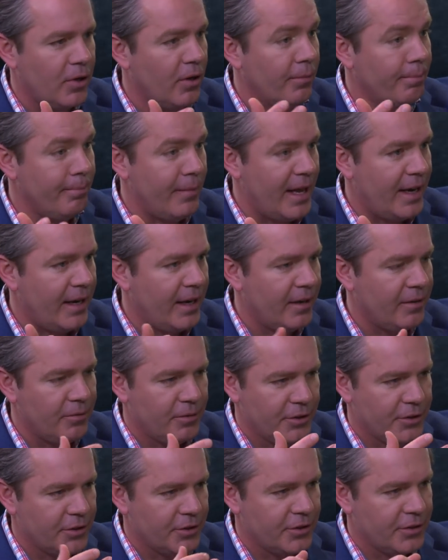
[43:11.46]
called Mene,
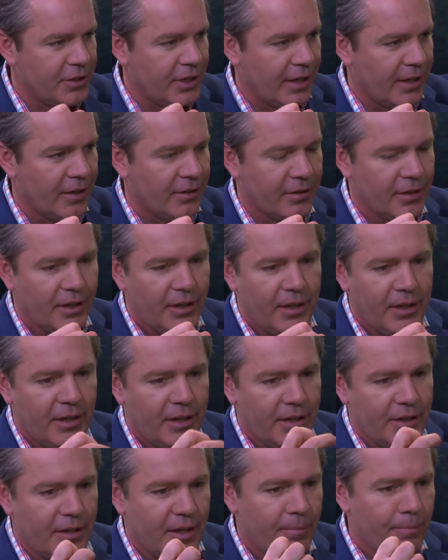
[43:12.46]
which you should check out.
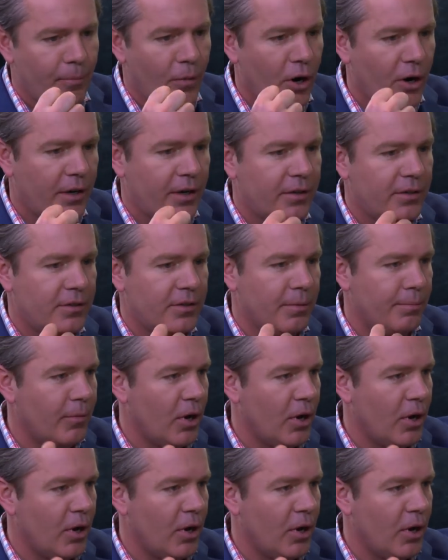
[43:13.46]
They mark to